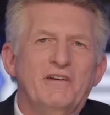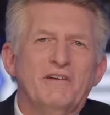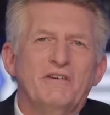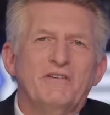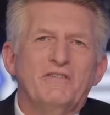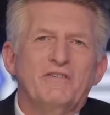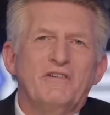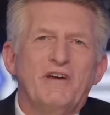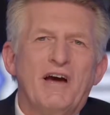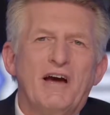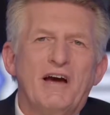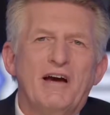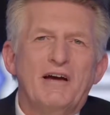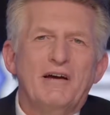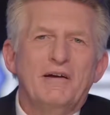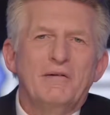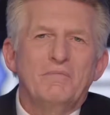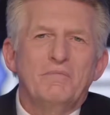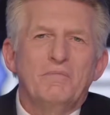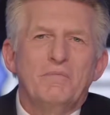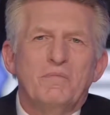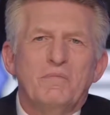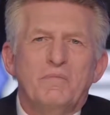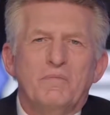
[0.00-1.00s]
end
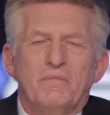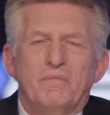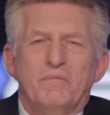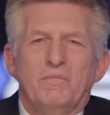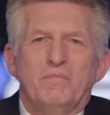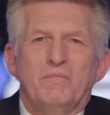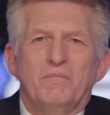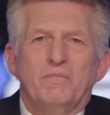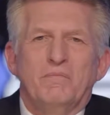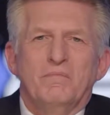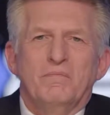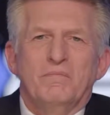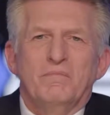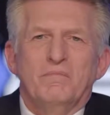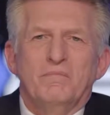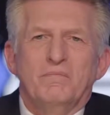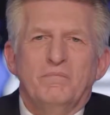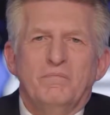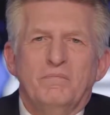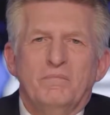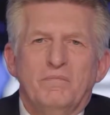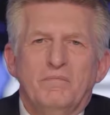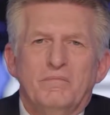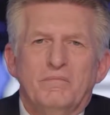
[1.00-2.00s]
time
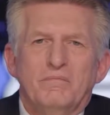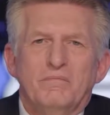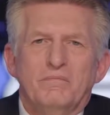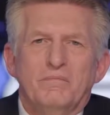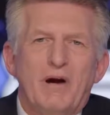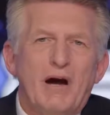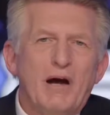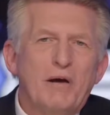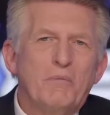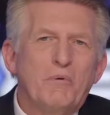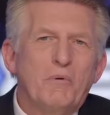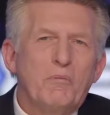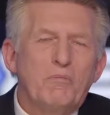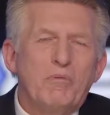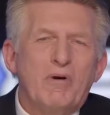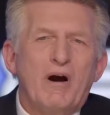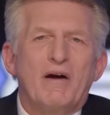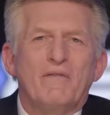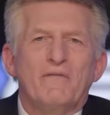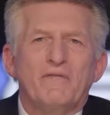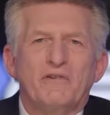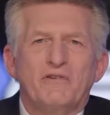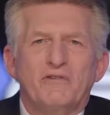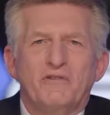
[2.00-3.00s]
Bible
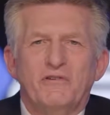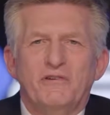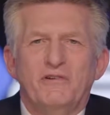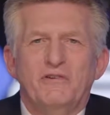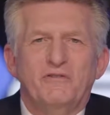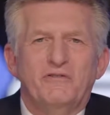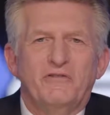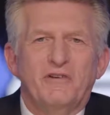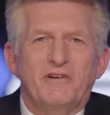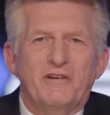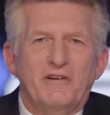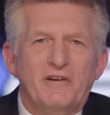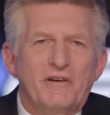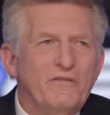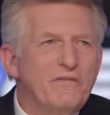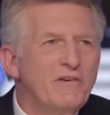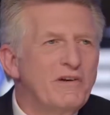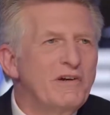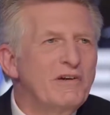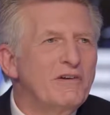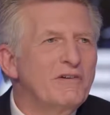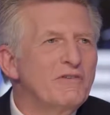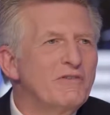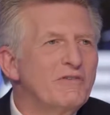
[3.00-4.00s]
prophecy
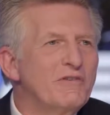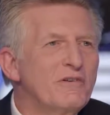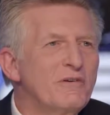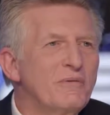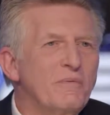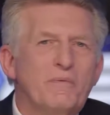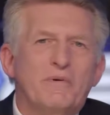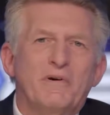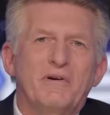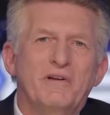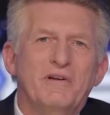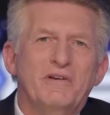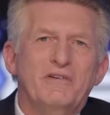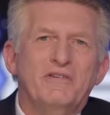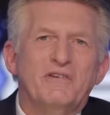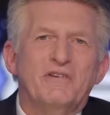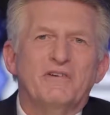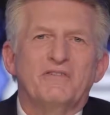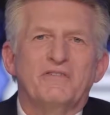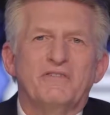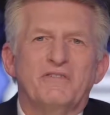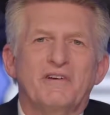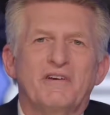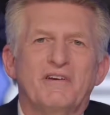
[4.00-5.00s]
significance in what he
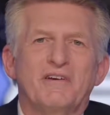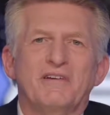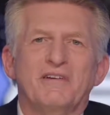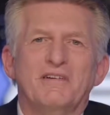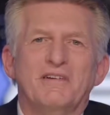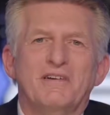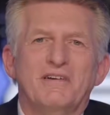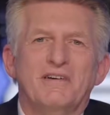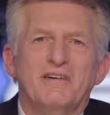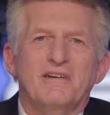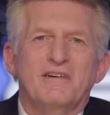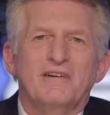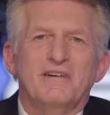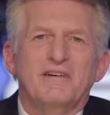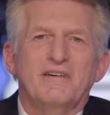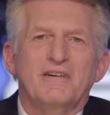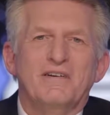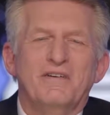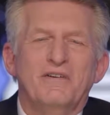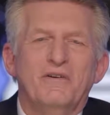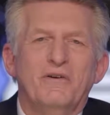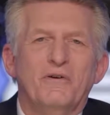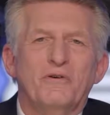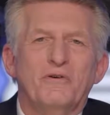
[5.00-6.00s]
just said,
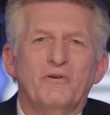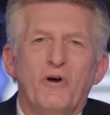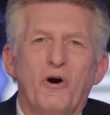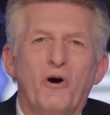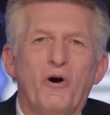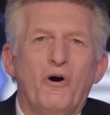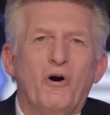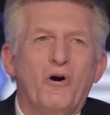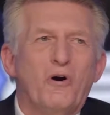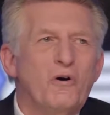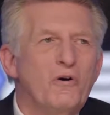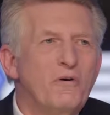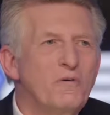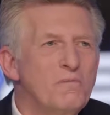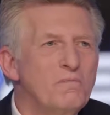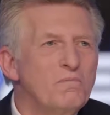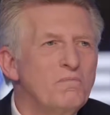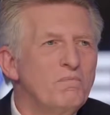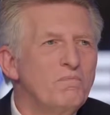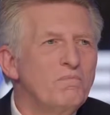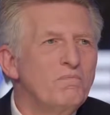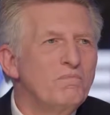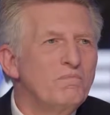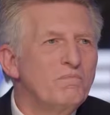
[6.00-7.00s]
you're dull.
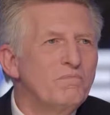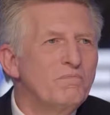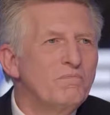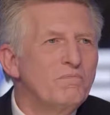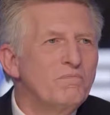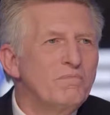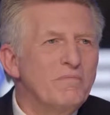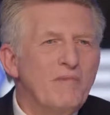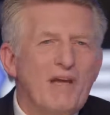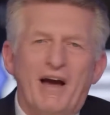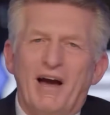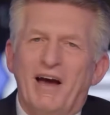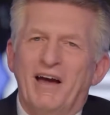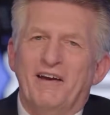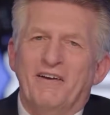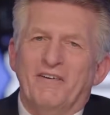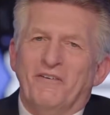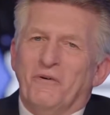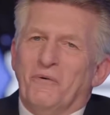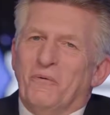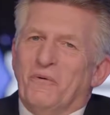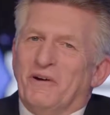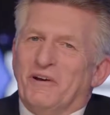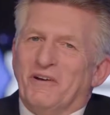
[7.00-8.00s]
I
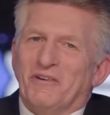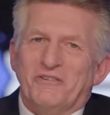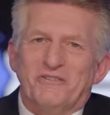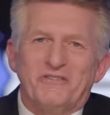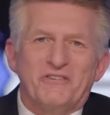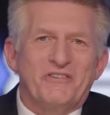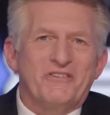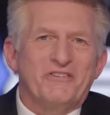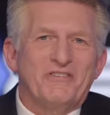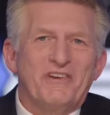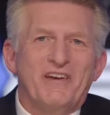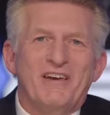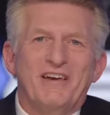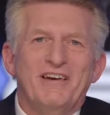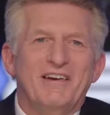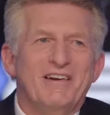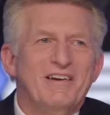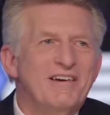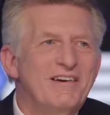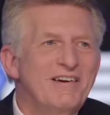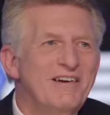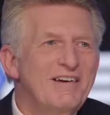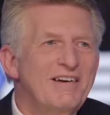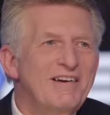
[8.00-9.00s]
don't know what else to
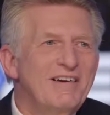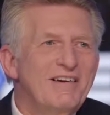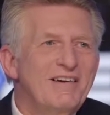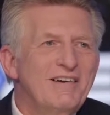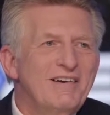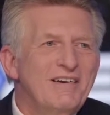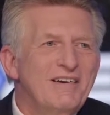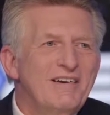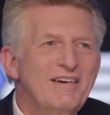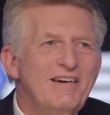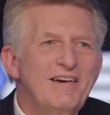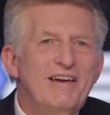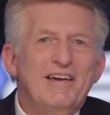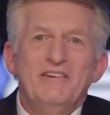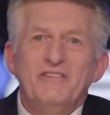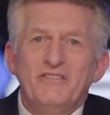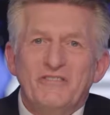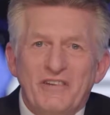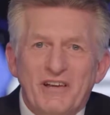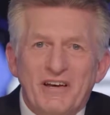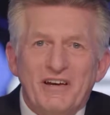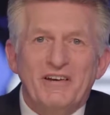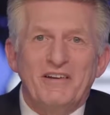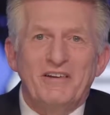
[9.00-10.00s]
say. He's
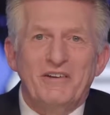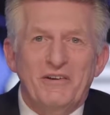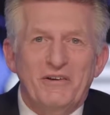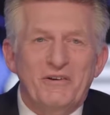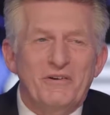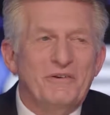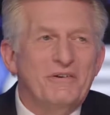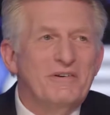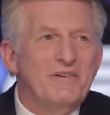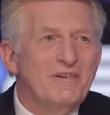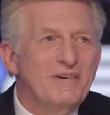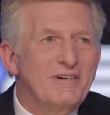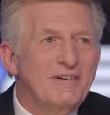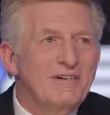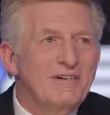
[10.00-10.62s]
telling you